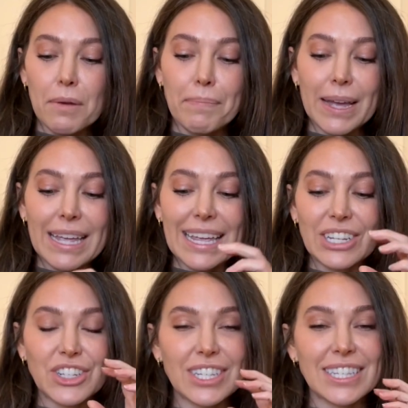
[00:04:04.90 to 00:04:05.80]
But
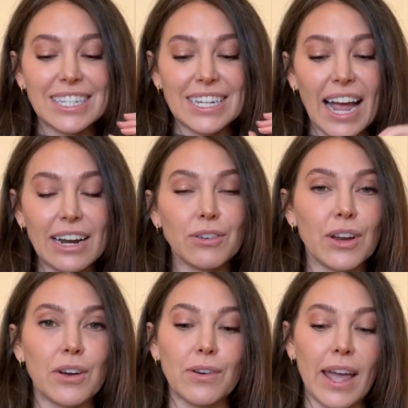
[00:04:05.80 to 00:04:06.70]
it just, I don't
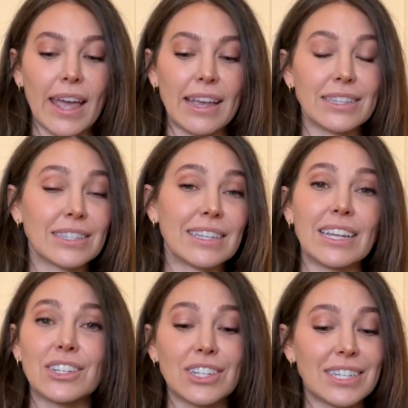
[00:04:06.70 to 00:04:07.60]
know,
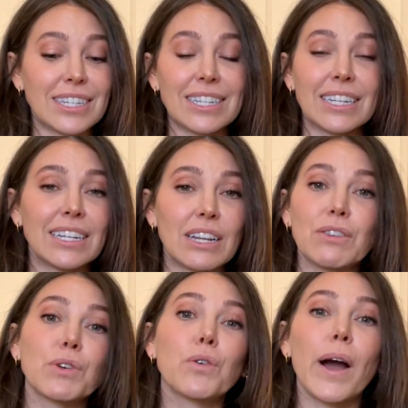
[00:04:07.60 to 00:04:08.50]

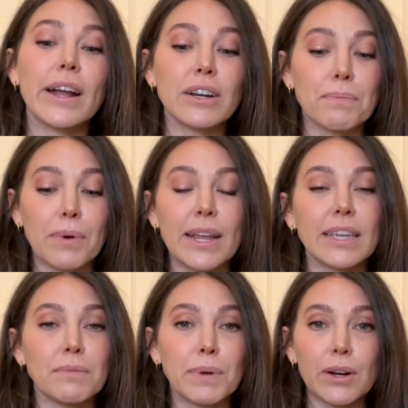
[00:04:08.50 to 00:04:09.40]
it required a
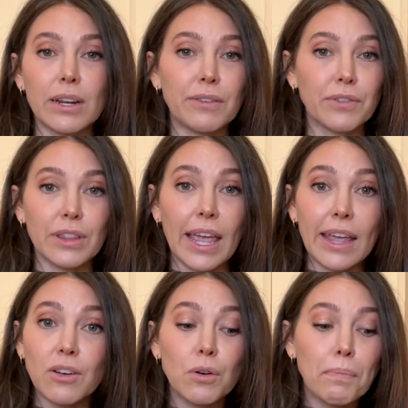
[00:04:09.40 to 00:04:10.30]
break-in period for the
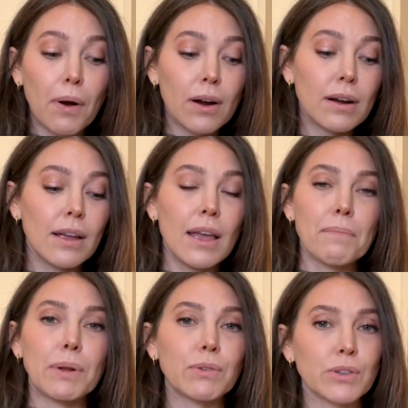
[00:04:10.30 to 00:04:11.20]
ankle part,
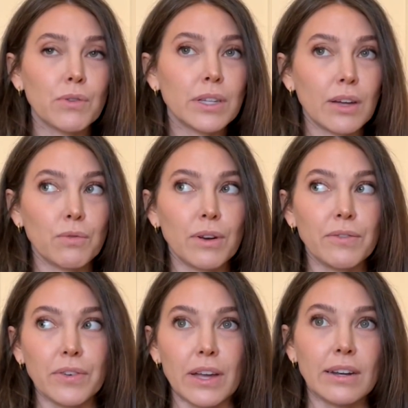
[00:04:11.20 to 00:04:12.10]
but it was only on one
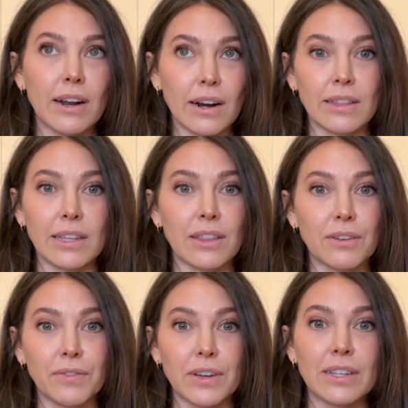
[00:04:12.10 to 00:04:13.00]
foot, not on the other
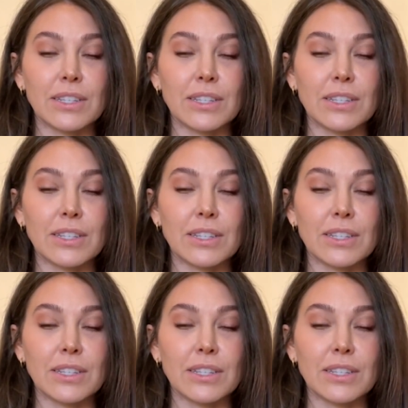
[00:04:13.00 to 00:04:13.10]
foot.